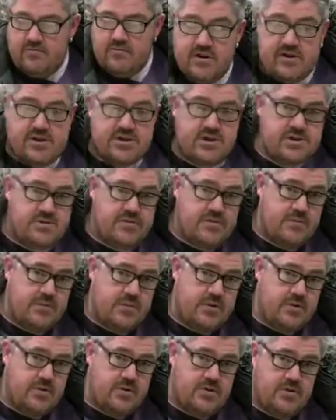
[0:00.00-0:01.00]
Reaches for
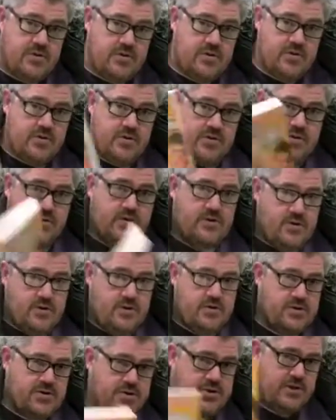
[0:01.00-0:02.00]
Book,
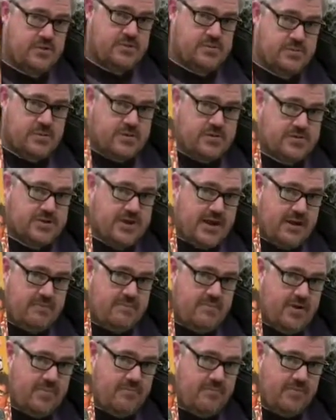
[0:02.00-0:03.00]
shows book to
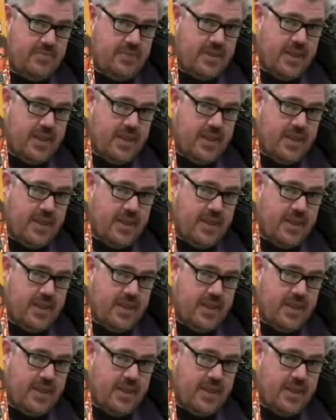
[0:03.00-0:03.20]
camera,